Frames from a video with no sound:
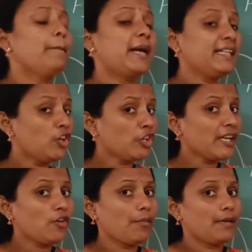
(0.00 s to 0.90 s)

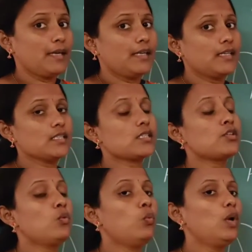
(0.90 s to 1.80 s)
mitotic
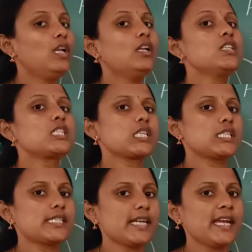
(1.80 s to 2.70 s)
operators will
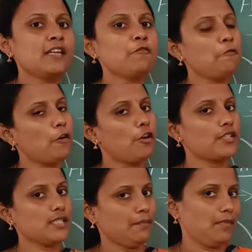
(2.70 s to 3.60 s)
sustain
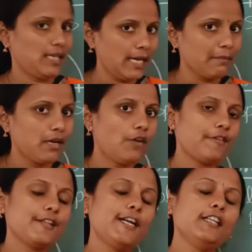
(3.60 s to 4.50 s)
for some time.
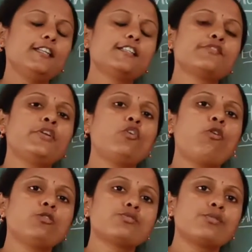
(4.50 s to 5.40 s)
After that, this
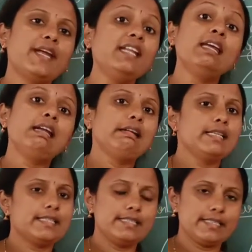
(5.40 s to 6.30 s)
will also get
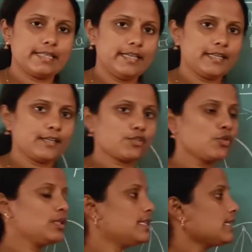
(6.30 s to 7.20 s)
disintegrated.
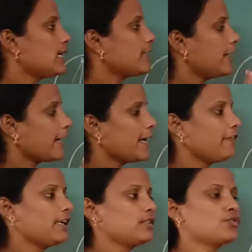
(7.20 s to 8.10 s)
So these are the
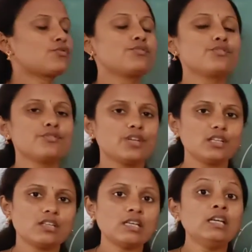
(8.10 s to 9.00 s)
events
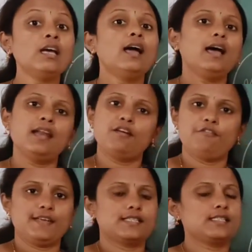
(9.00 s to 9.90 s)
during the
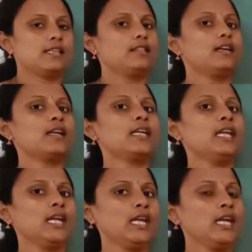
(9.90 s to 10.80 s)
anaphase. The
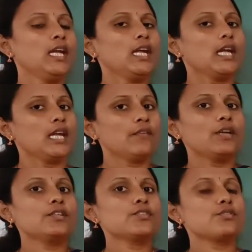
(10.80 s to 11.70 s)
key
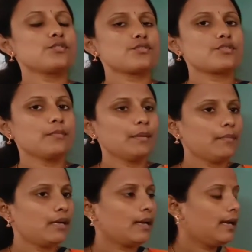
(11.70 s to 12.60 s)
events you should
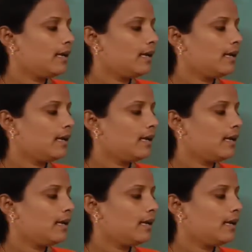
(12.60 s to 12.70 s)
remember